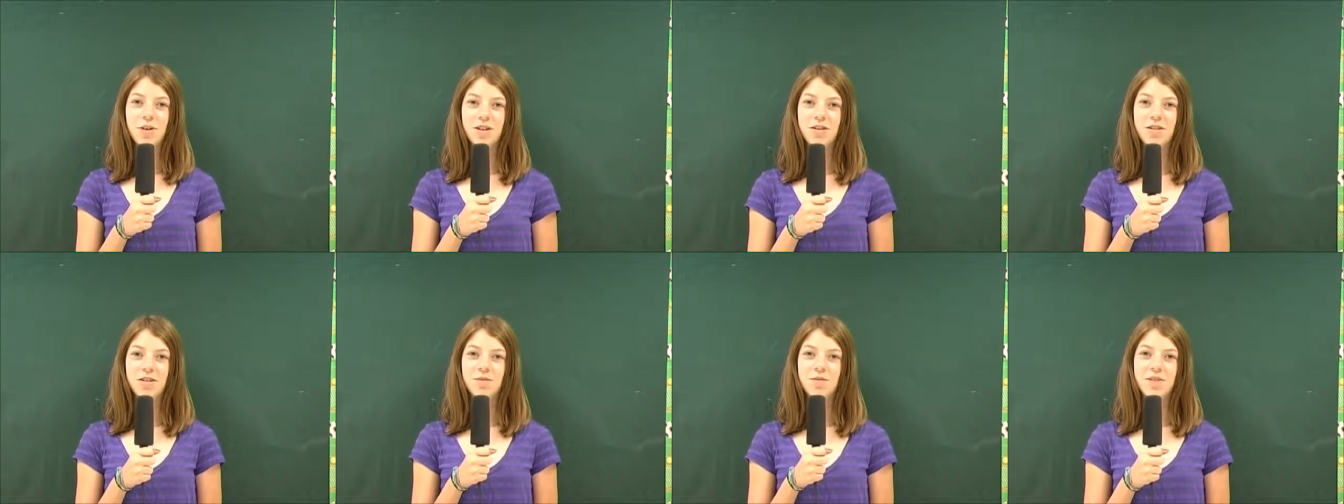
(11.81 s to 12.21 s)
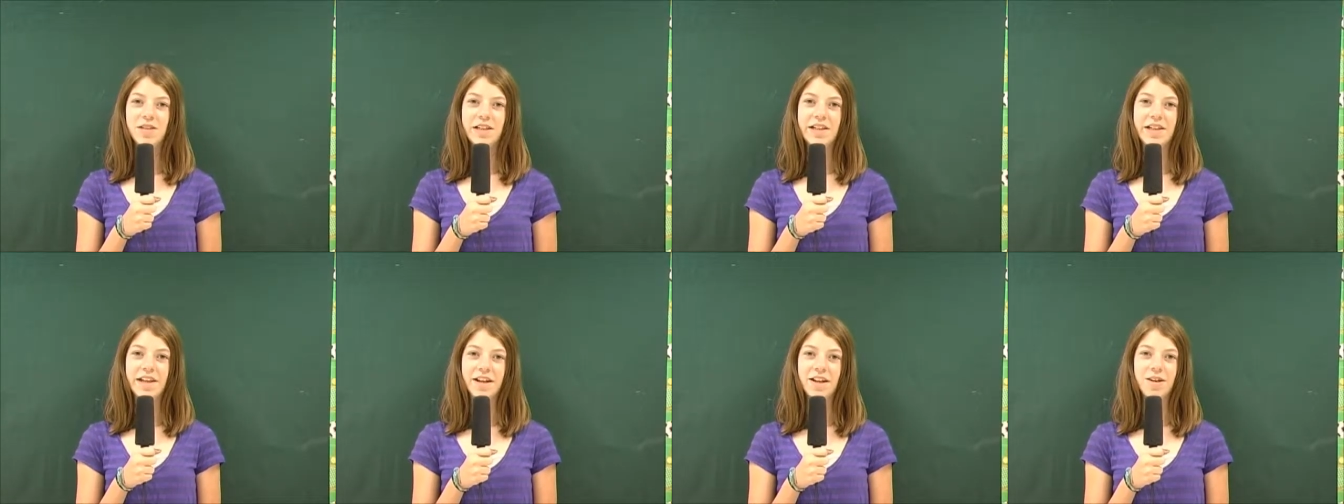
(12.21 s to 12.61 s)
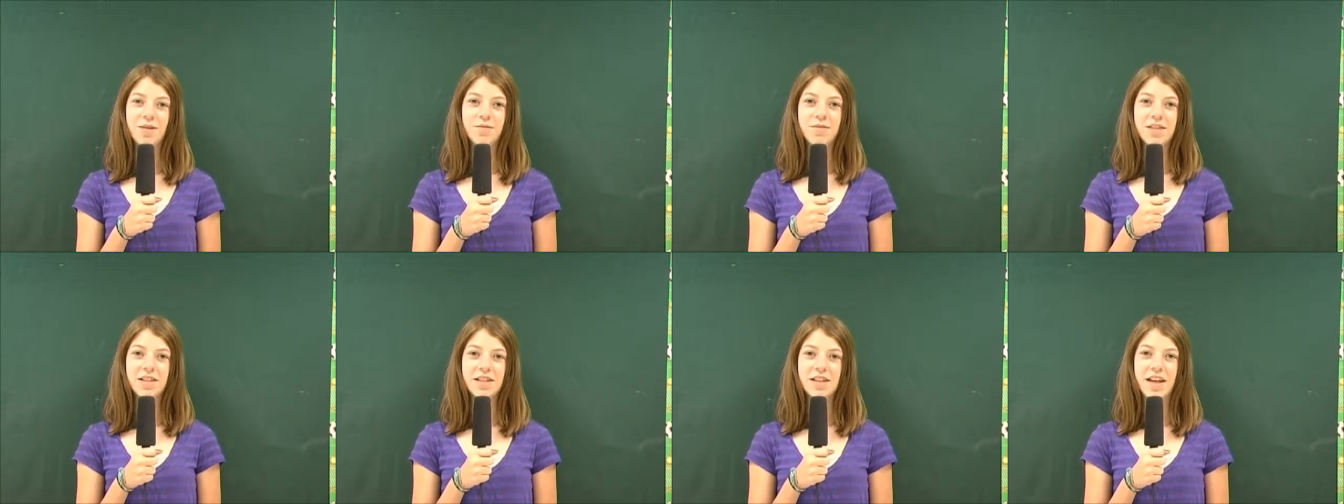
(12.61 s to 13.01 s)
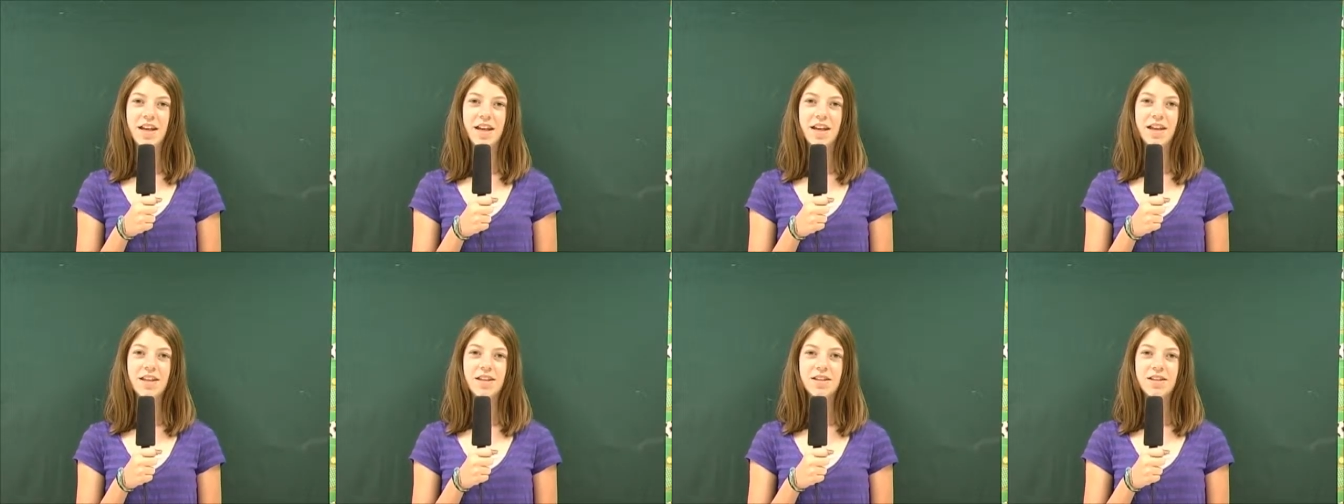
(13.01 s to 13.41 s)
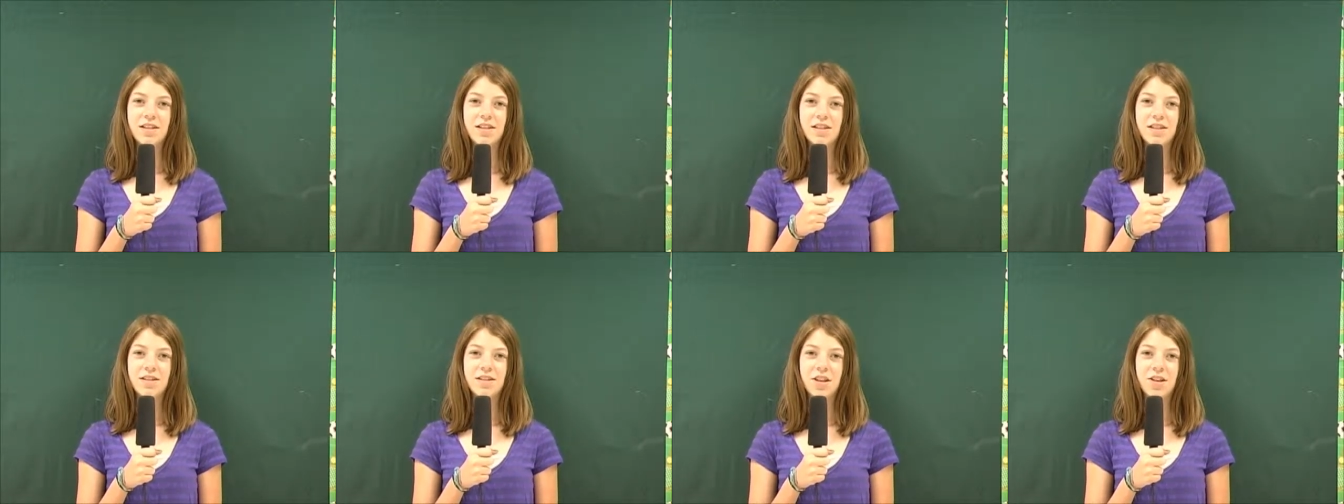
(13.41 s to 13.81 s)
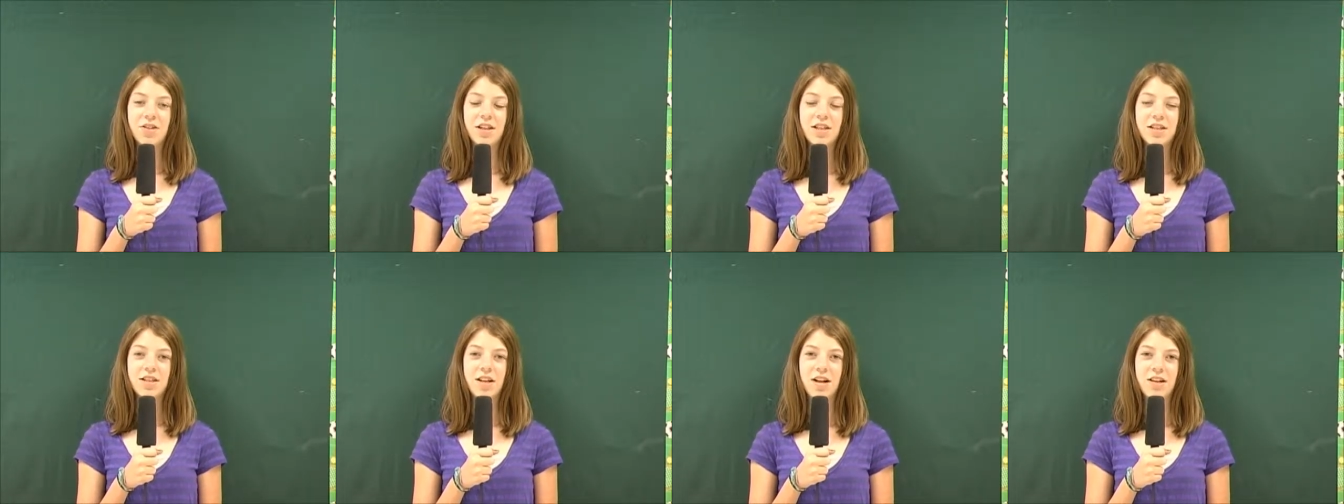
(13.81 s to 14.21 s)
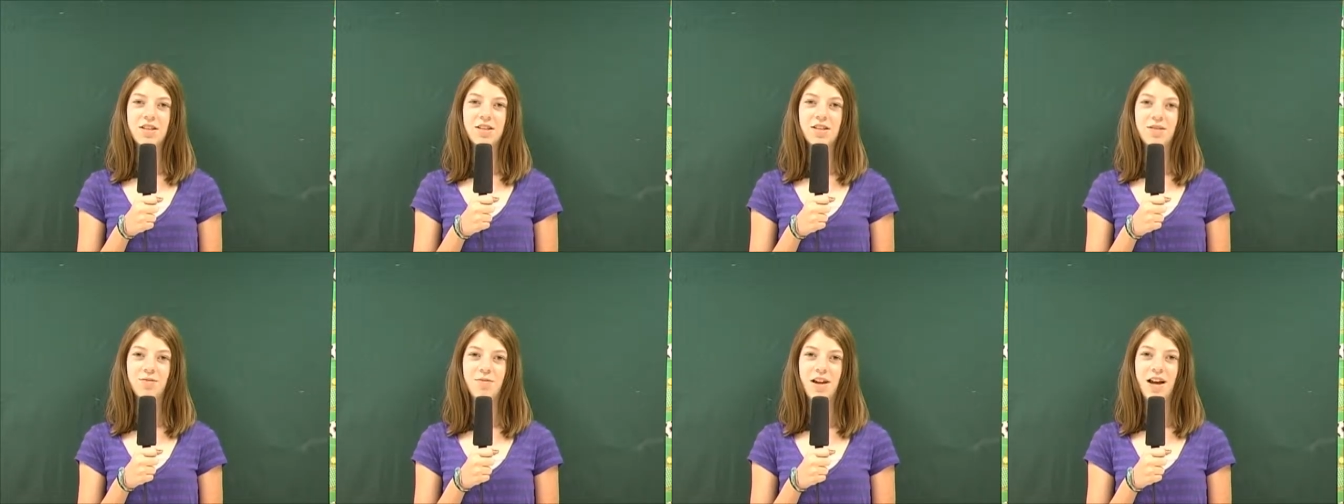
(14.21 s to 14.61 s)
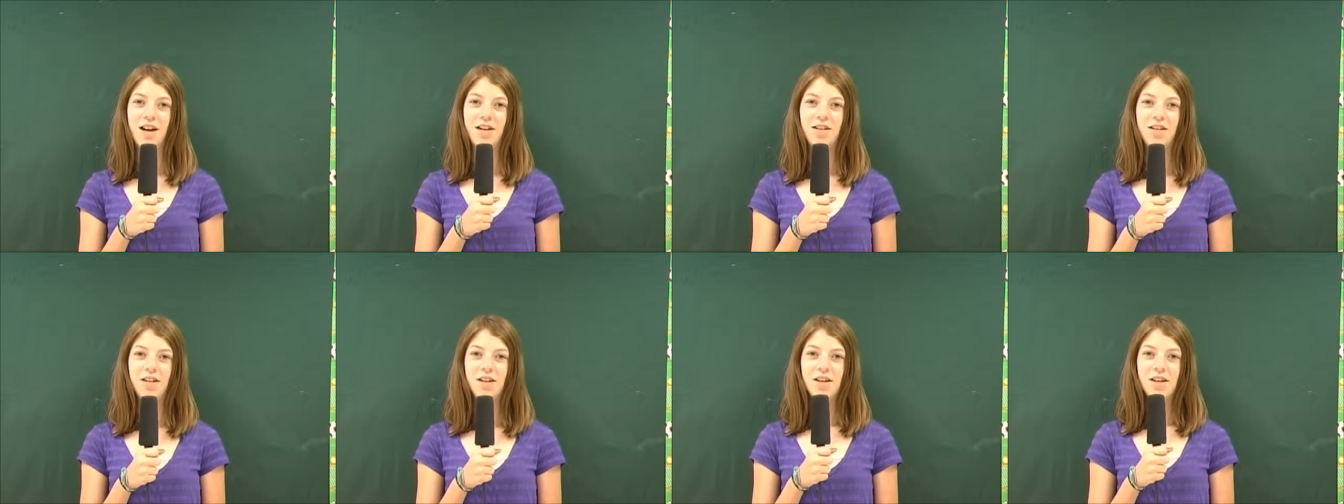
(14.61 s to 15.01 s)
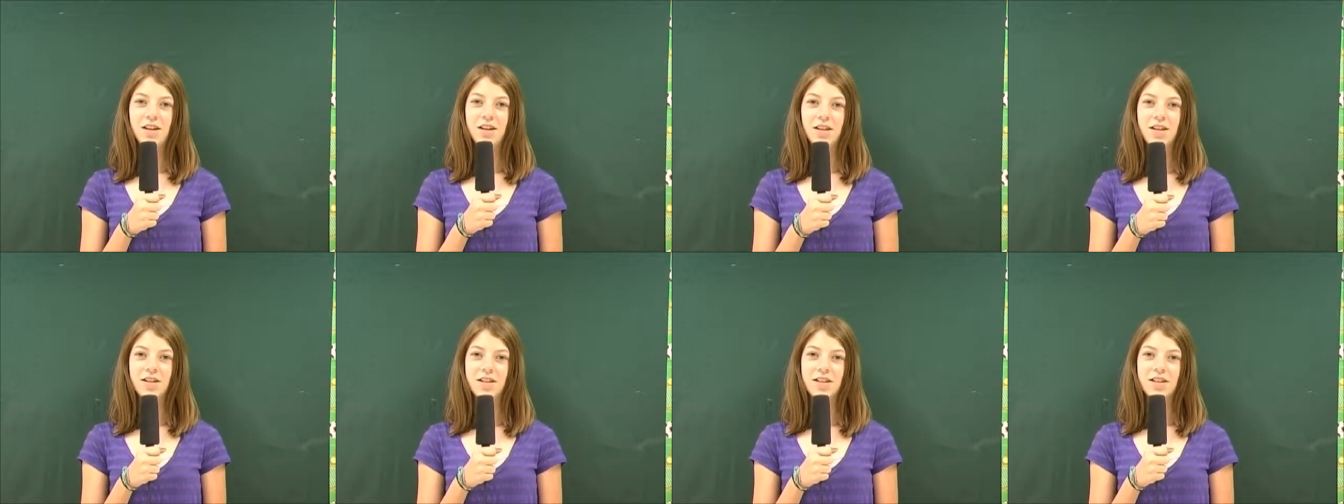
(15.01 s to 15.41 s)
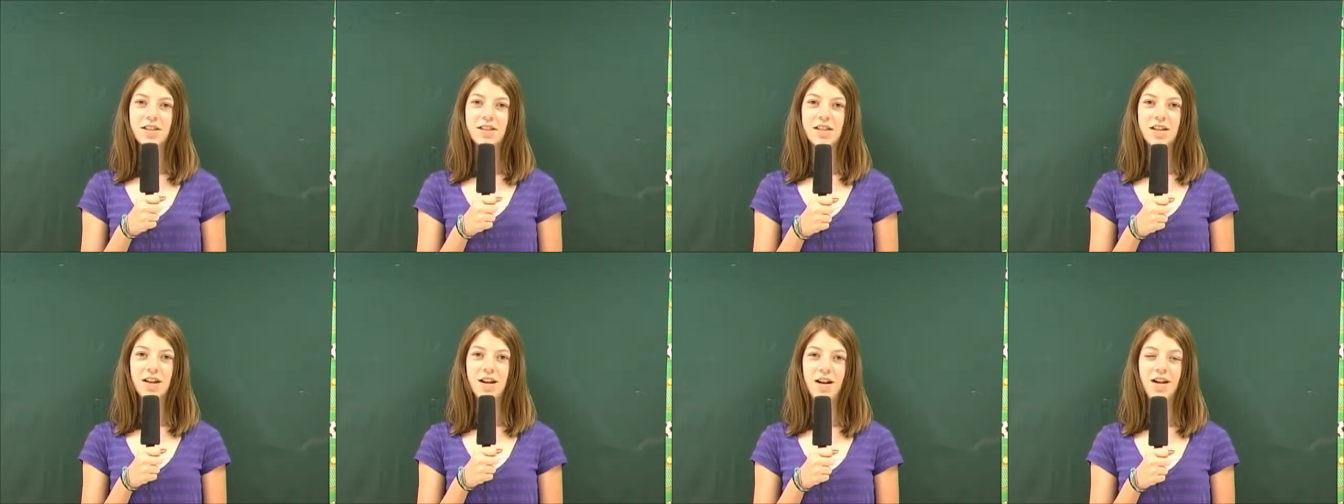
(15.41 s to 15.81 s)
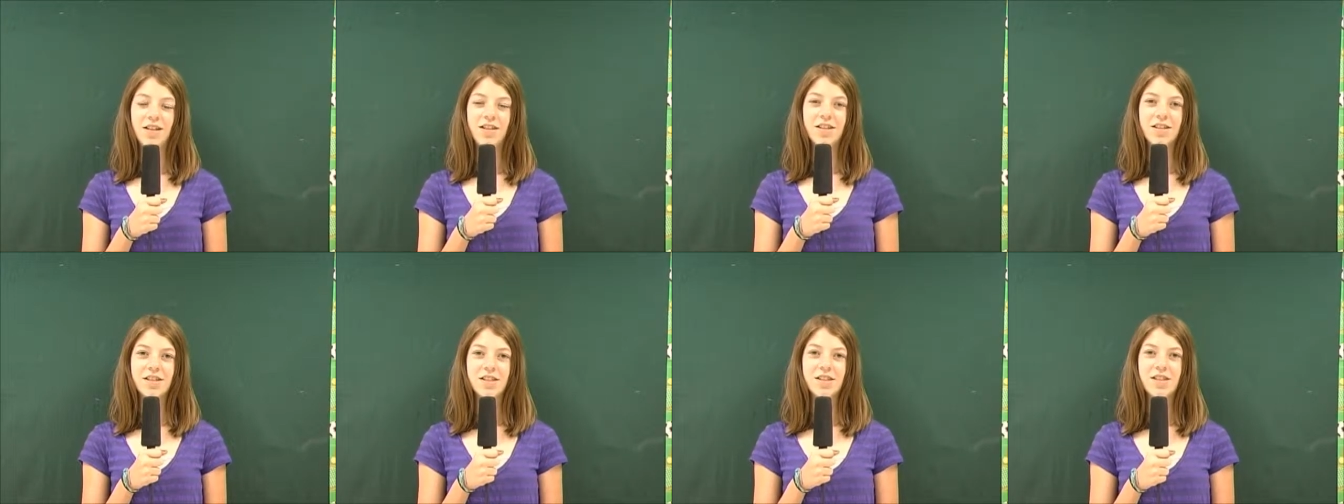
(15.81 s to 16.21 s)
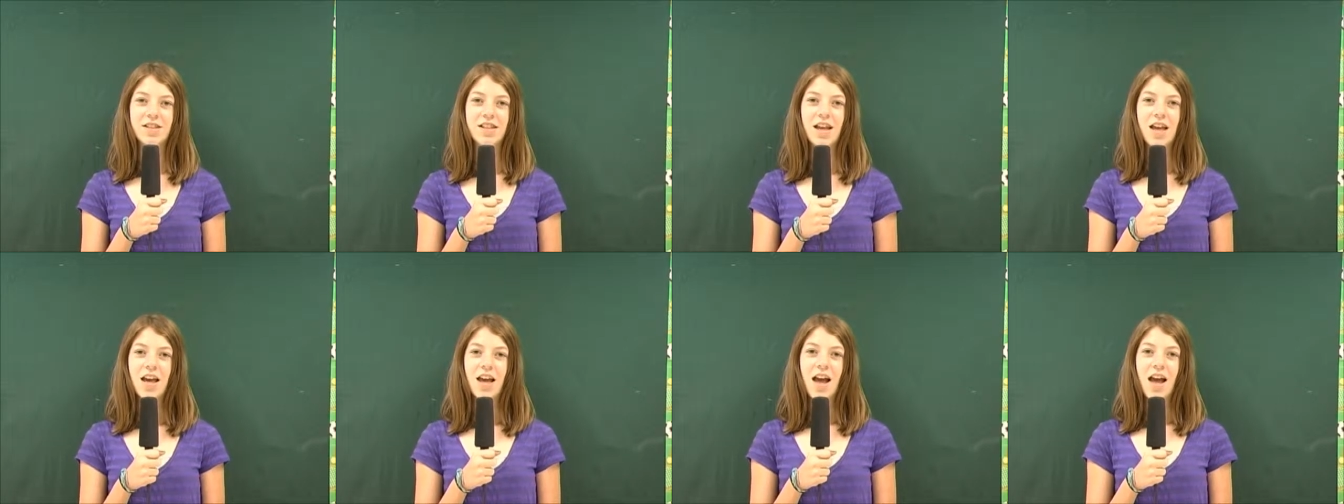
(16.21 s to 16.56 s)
welcome to Gear Up Today, the show that talks about careers in colleges.